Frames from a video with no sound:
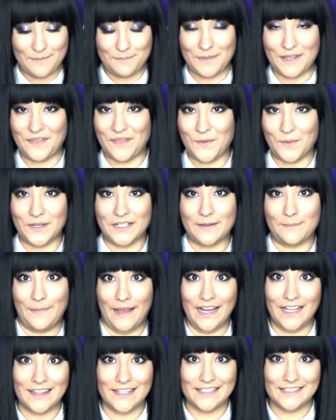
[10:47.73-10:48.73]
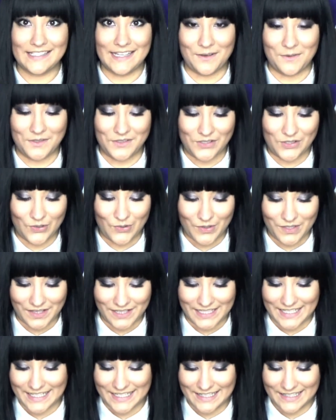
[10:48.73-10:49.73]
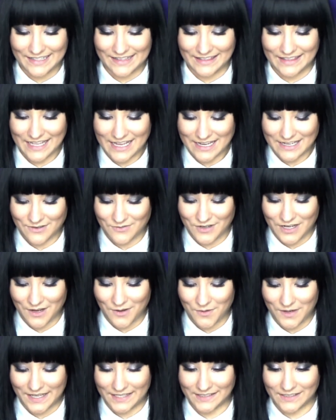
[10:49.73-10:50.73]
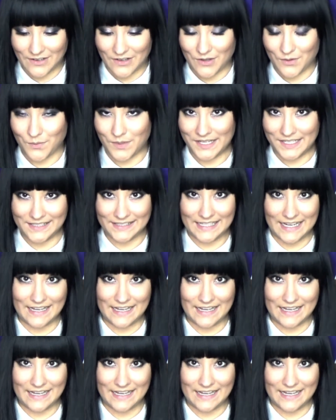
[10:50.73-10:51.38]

been the one to make this, I will surely let you know, as always.